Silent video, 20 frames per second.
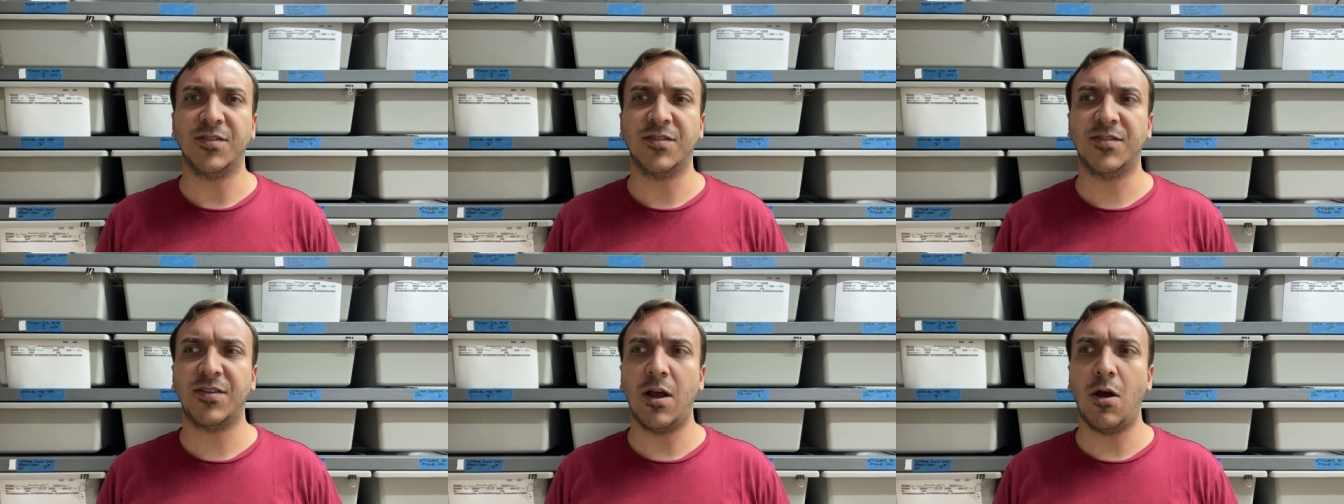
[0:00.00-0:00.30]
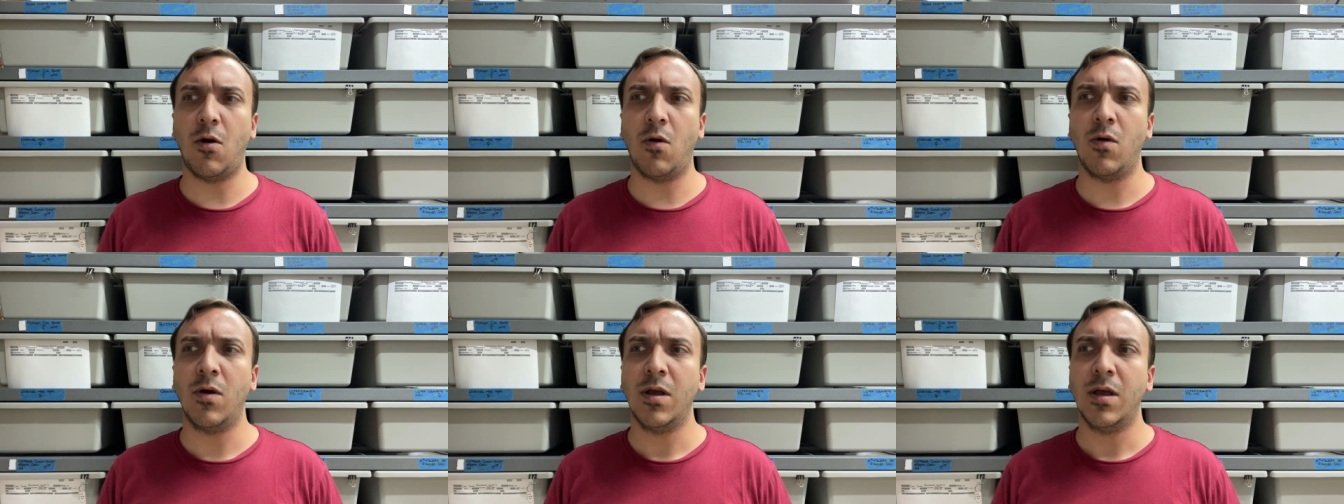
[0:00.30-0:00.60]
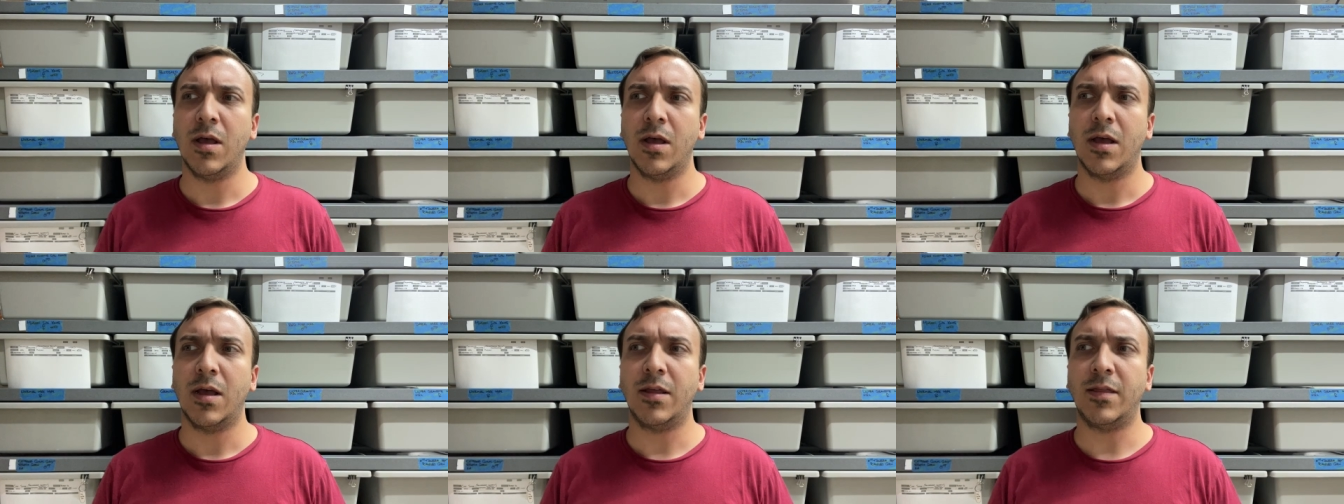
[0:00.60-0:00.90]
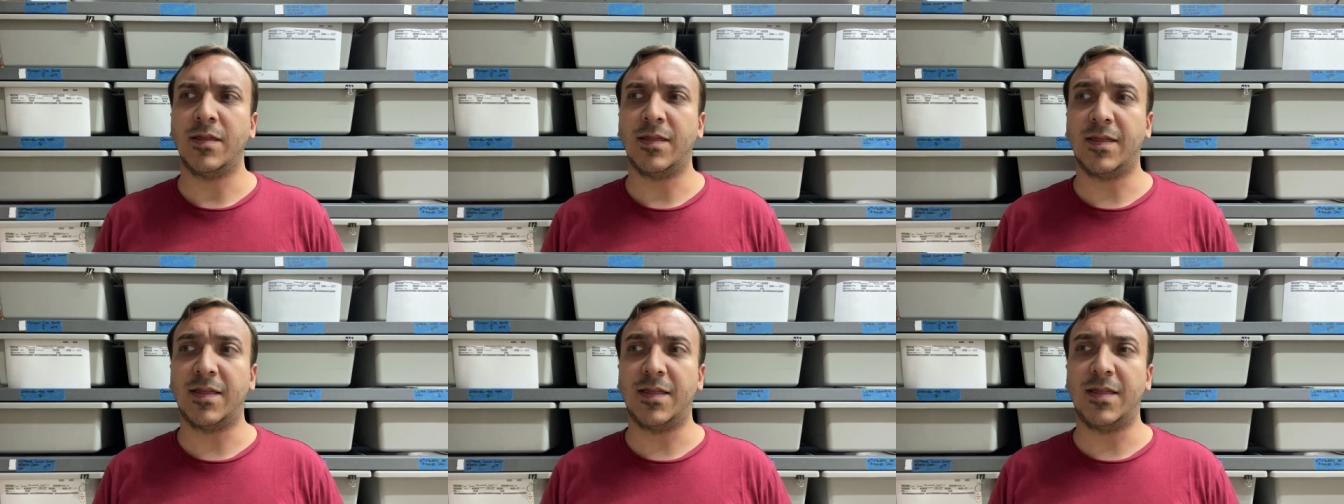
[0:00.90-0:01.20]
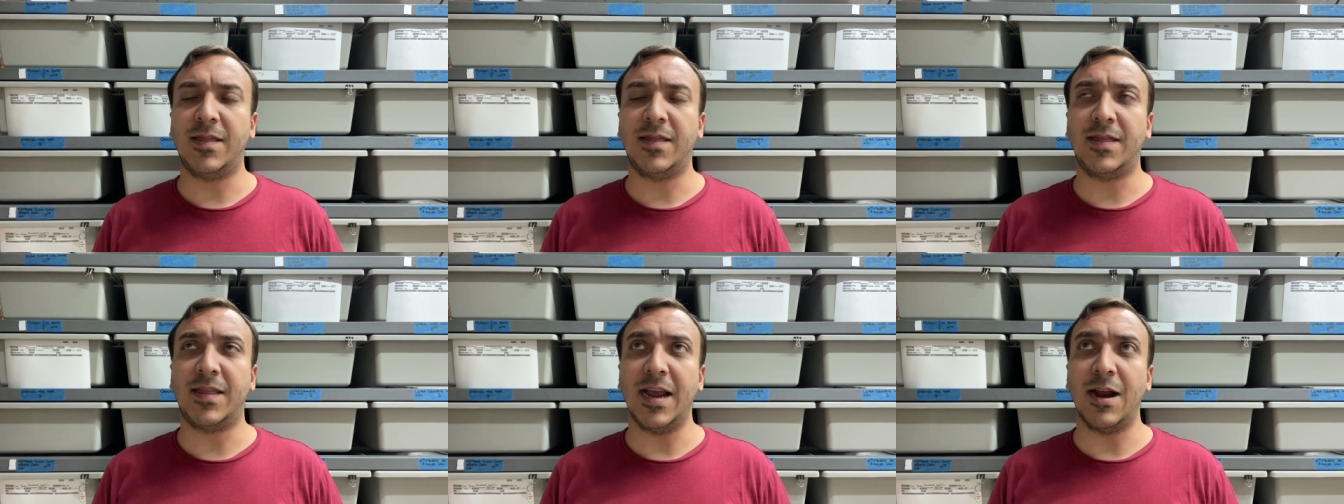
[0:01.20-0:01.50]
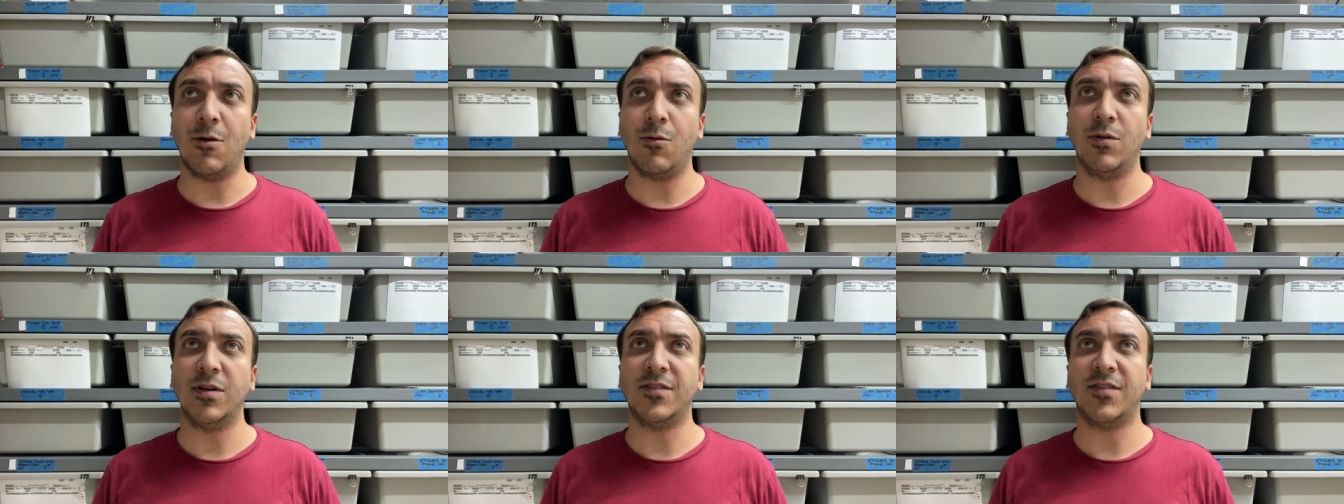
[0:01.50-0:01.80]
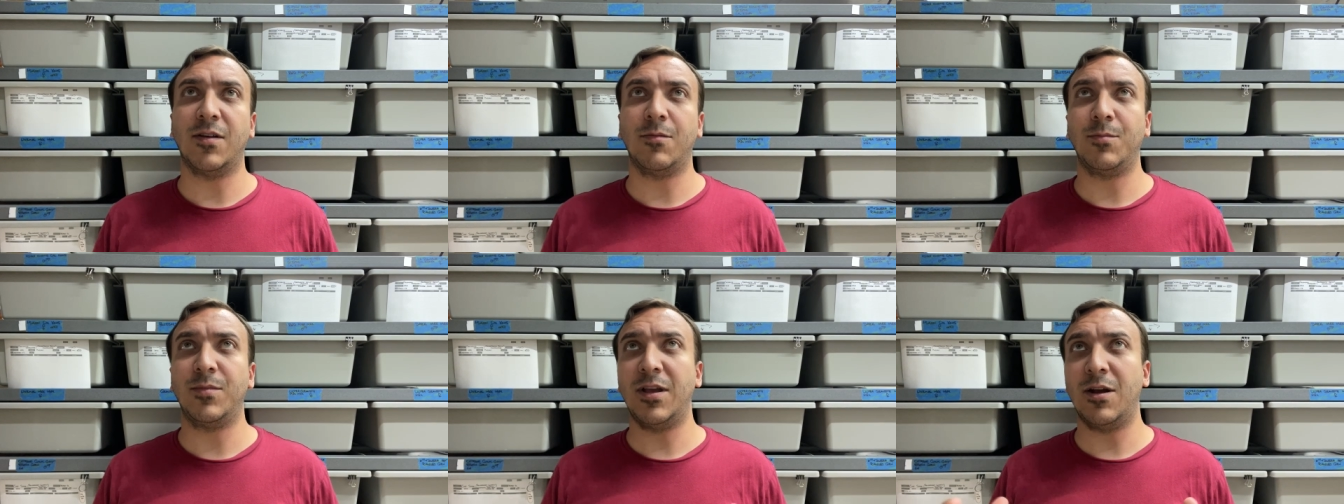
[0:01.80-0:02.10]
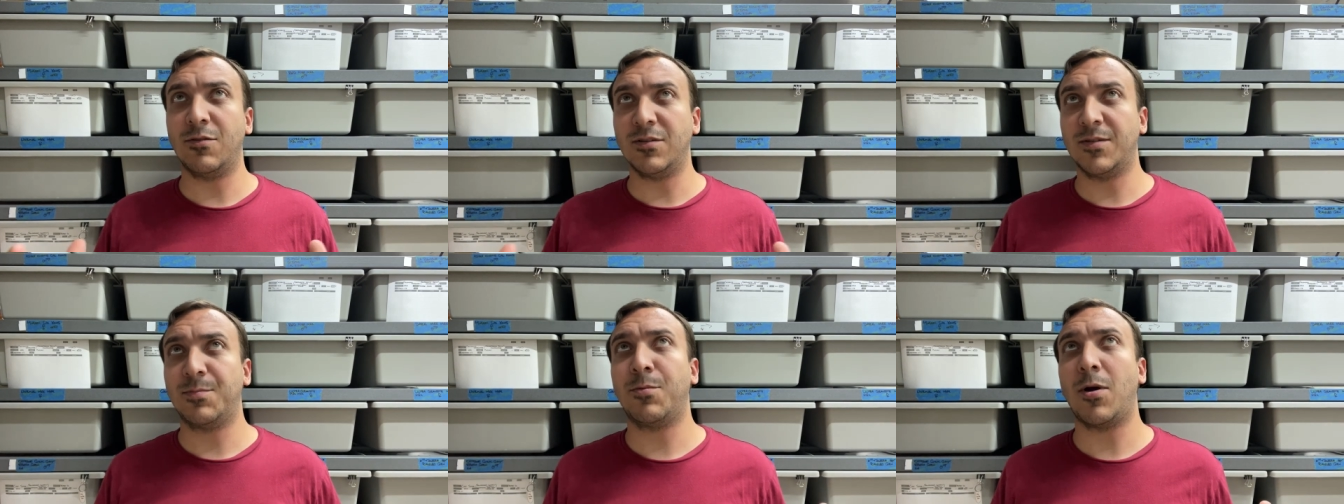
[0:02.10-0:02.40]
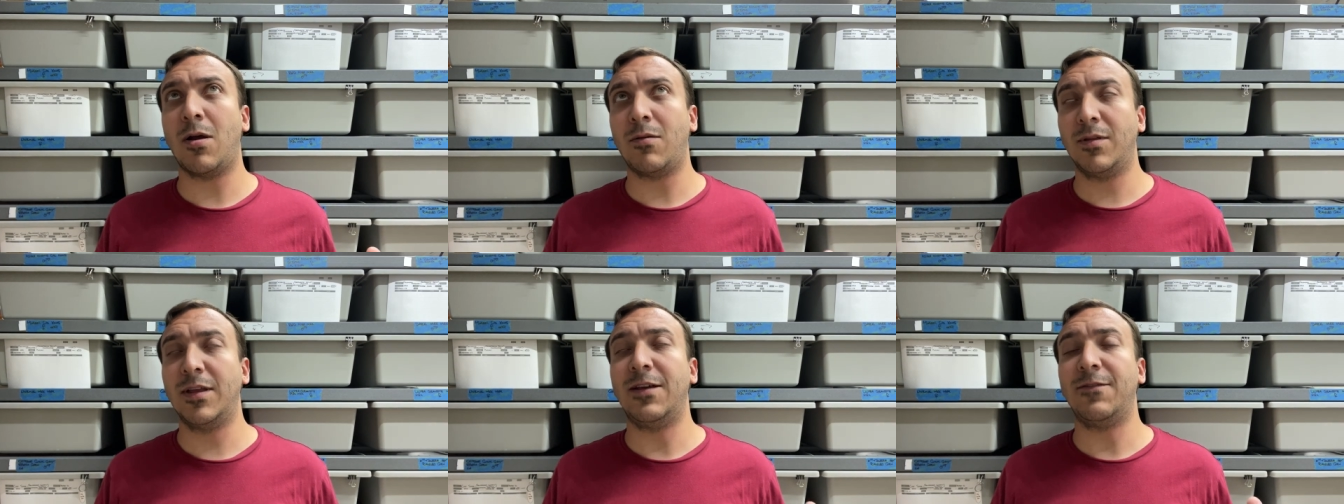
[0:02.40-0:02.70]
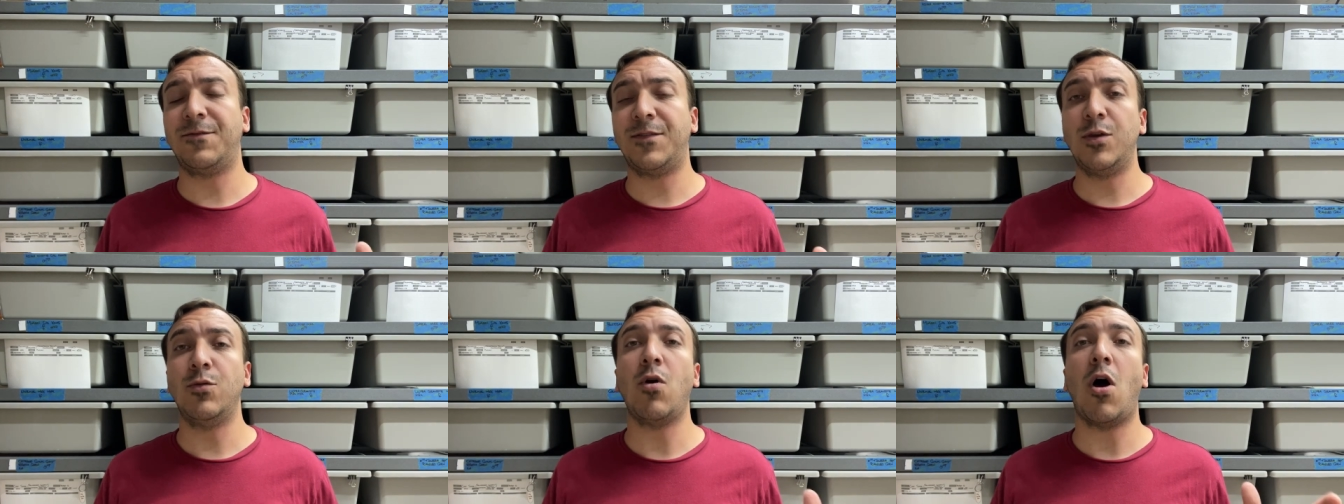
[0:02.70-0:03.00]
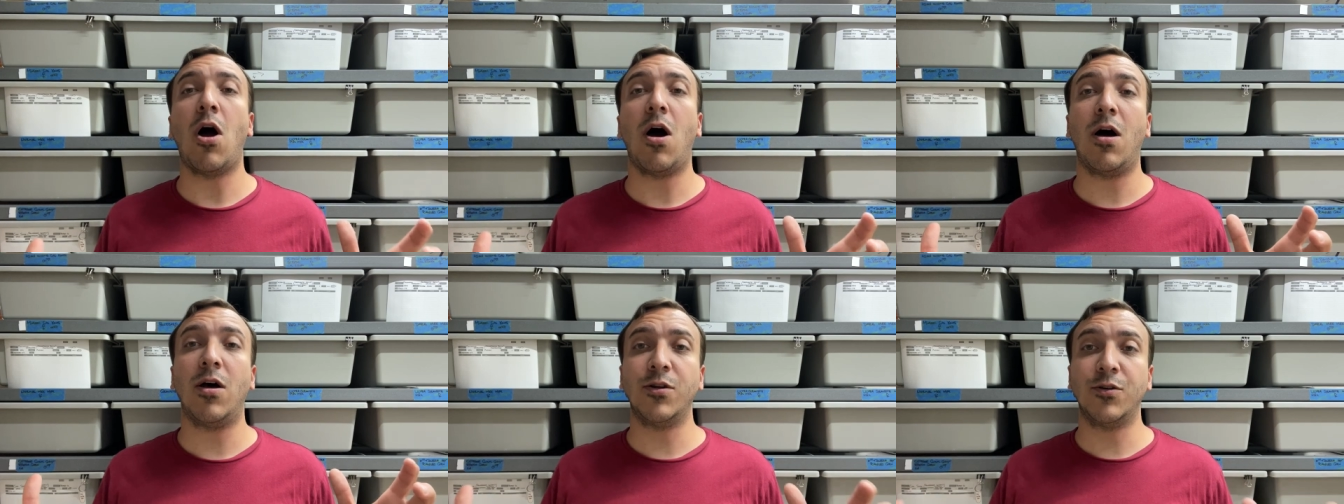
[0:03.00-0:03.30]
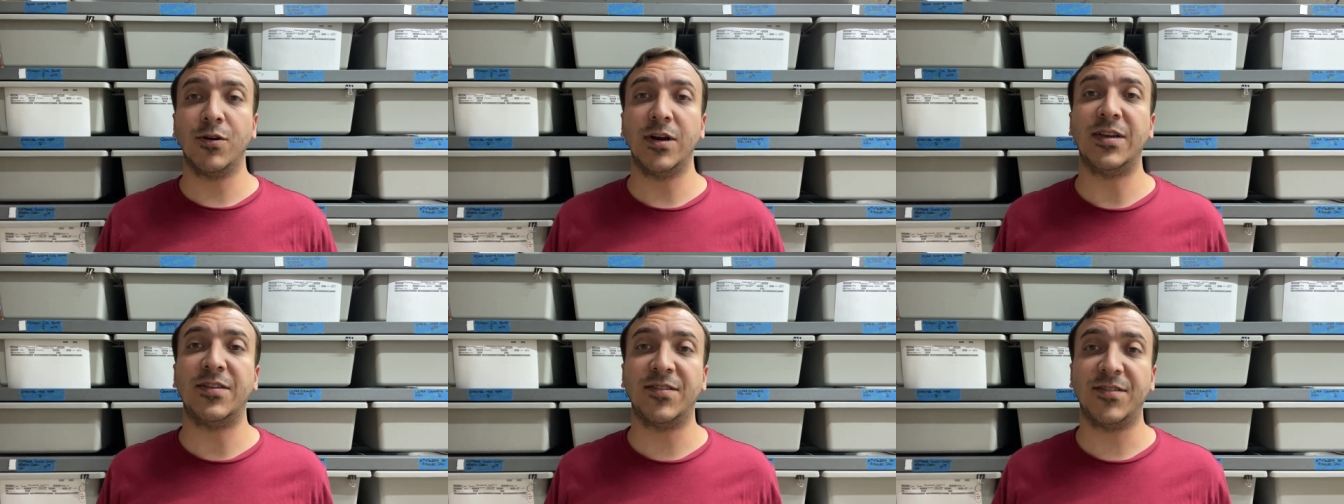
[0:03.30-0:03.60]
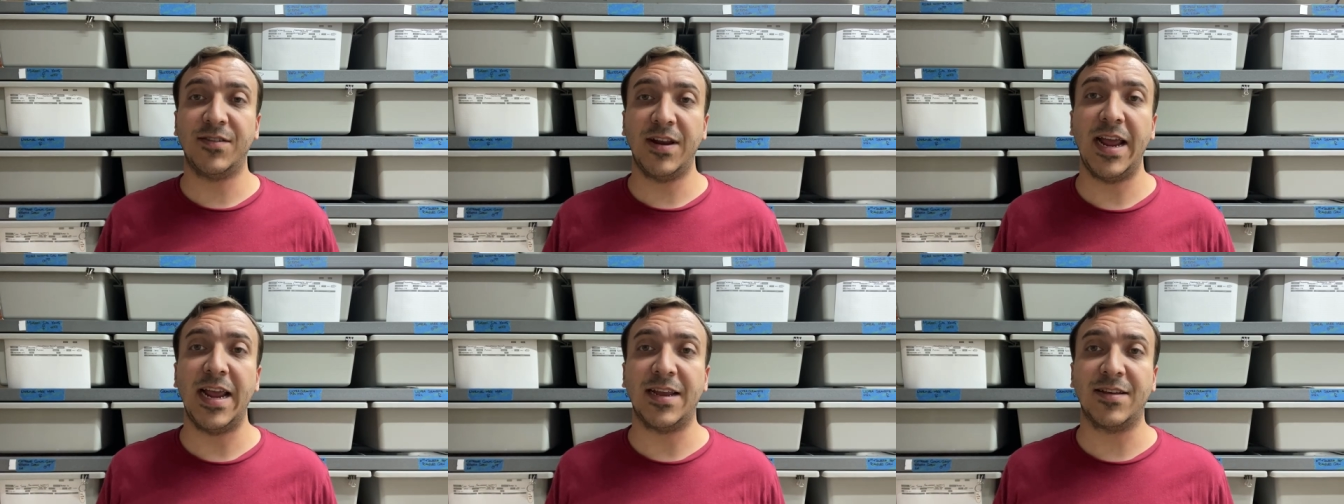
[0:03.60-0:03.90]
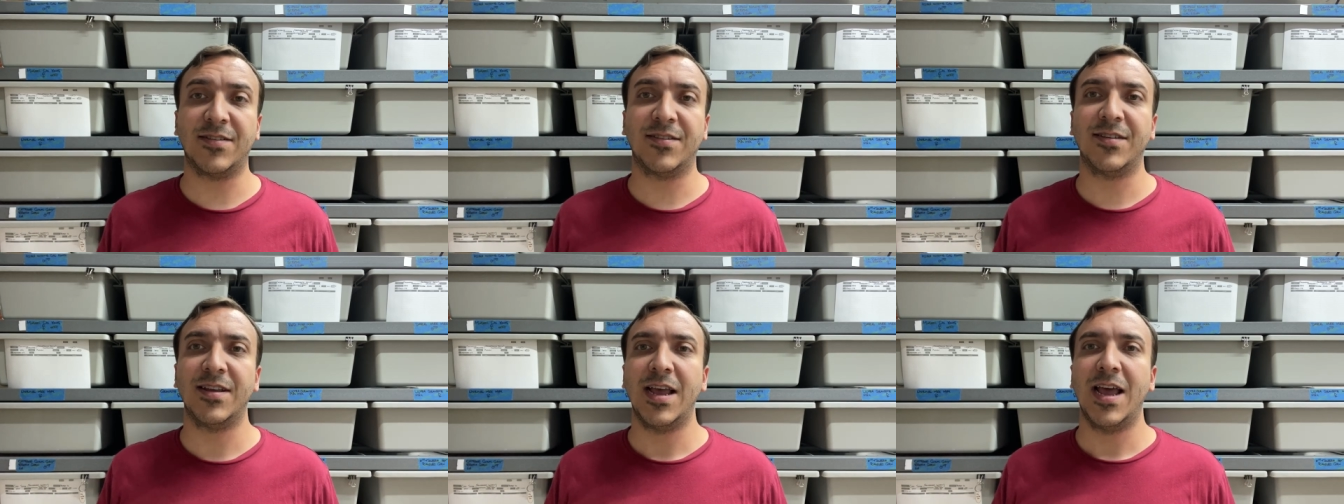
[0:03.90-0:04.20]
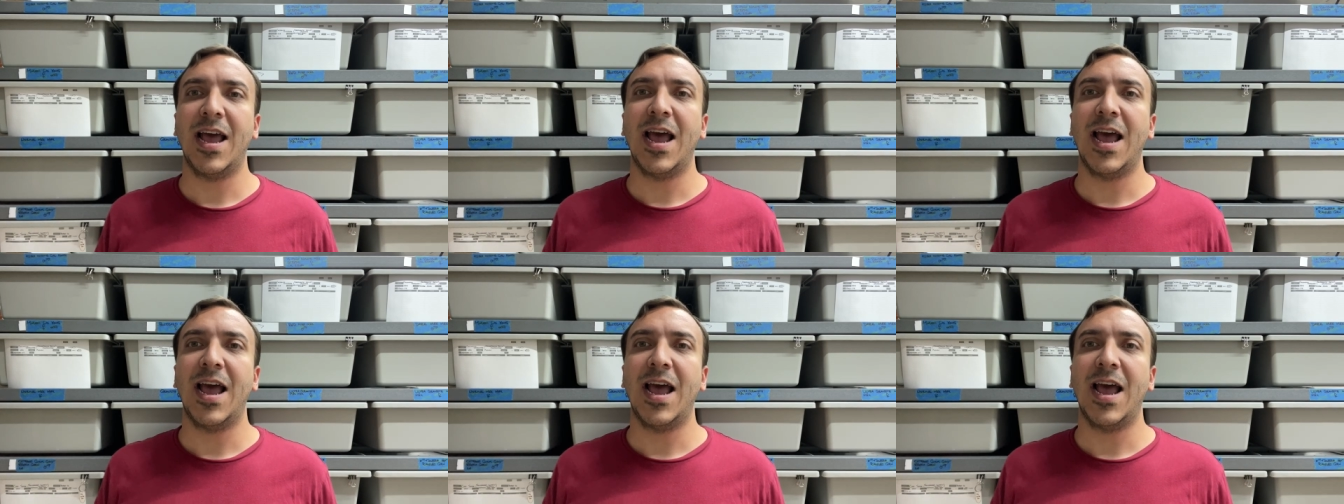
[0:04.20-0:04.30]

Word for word: So there was a there was probably a few hundred snakes